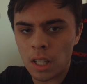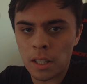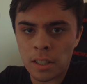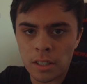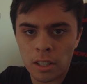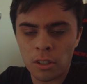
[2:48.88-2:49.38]

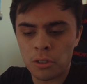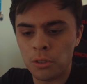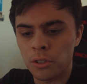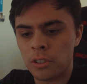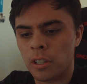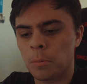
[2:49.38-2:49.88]
Since I got
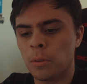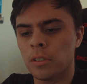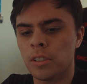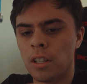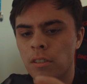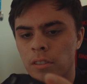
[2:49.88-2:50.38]
2
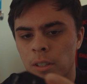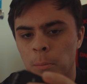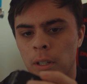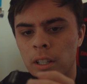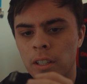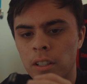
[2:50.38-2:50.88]
tripods, I thought I'd
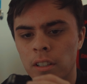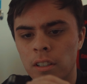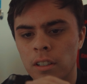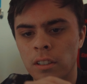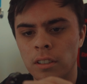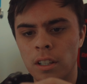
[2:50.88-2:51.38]
buy
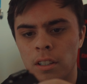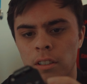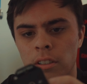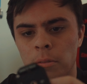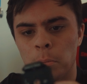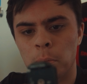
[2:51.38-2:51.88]

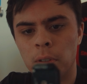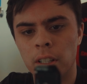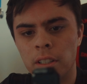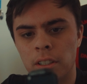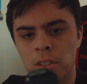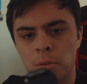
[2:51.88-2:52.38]
another
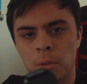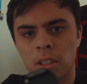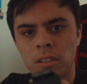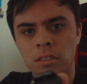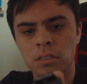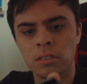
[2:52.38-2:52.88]
plate as
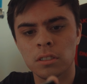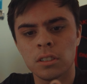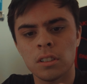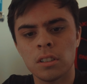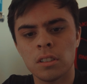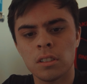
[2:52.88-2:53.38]
well
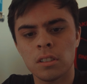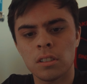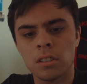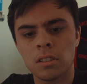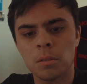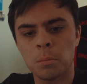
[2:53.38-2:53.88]

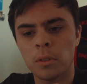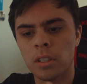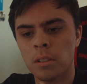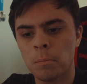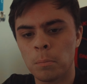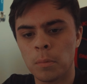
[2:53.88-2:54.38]
to put
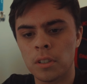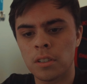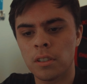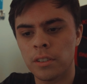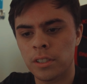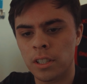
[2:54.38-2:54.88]
in, but
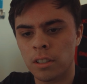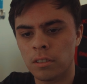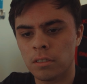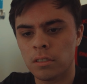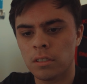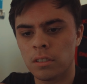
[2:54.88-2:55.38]
turns
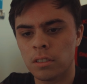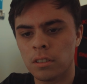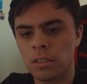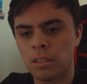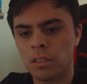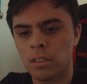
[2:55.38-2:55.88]
out
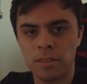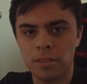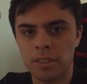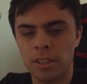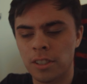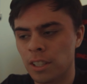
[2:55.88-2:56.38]

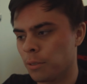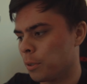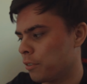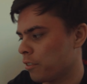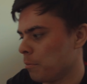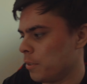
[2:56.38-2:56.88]
the
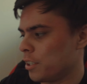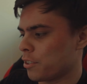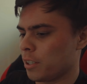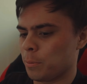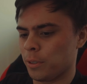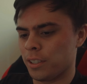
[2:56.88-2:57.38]
one from this
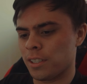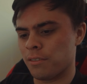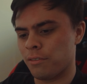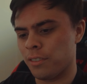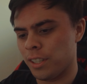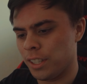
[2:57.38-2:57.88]
tripod
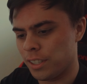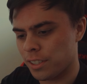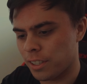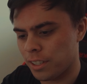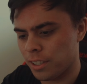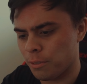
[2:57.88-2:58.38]
doesn't fit
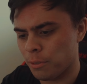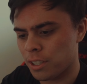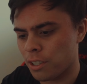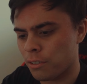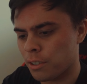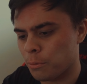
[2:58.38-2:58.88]
inside here, which
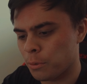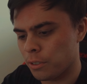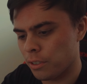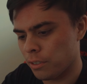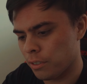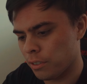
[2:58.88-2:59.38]
I thought it would,